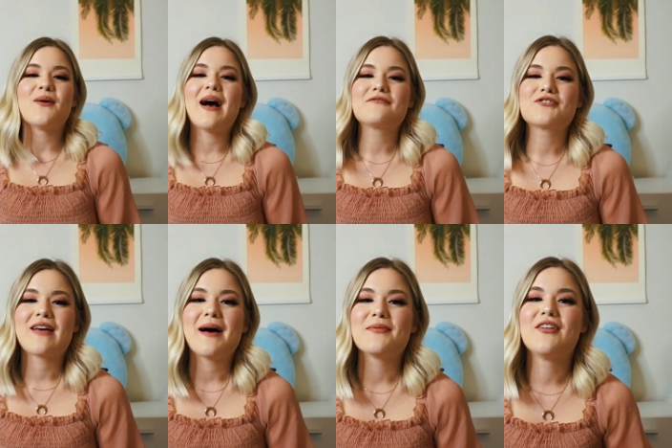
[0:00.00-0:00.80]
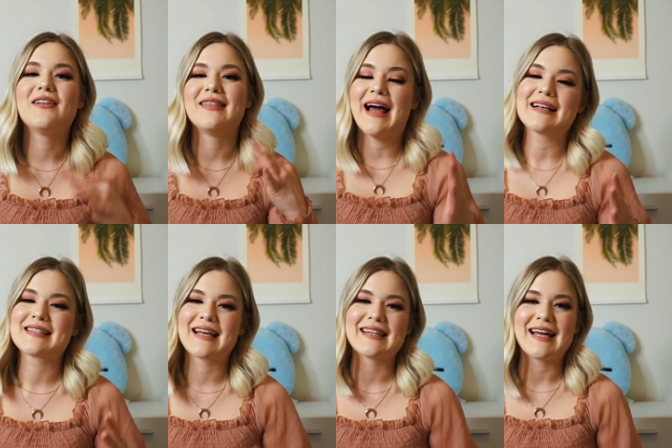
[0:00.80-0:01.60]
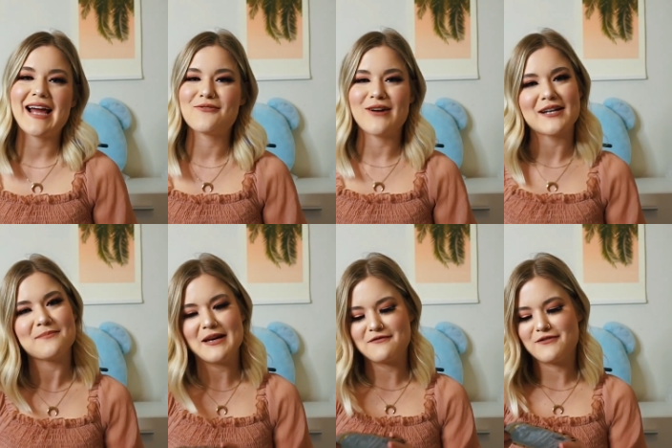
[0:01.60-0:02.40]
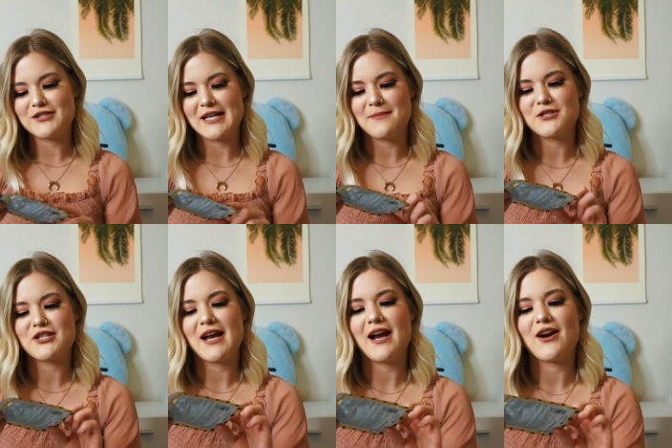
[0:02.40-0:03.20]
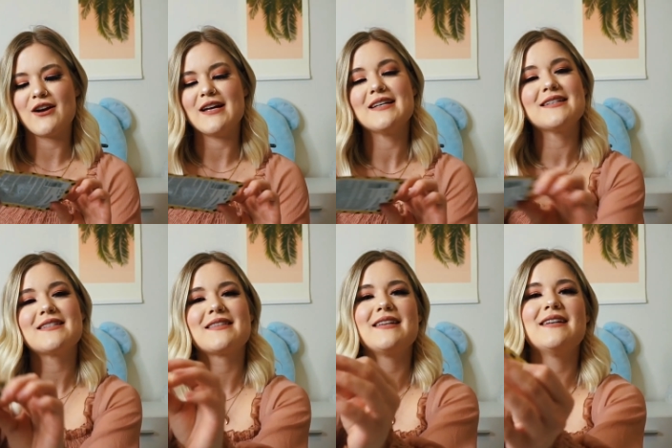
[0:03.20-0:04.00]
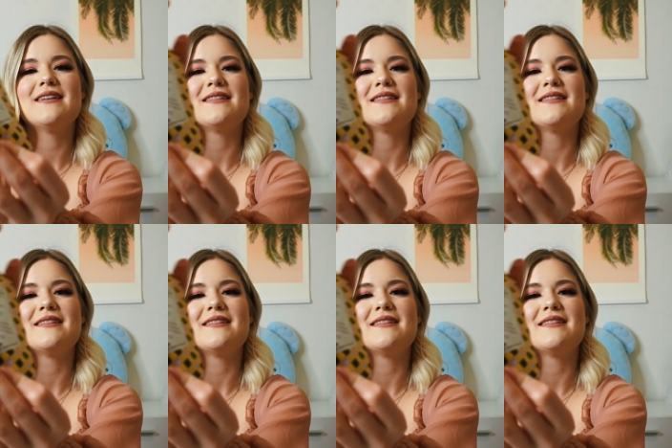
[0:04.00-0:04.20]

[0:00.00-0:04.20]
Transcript: after that, the last thing that I recommend for damaged hair is the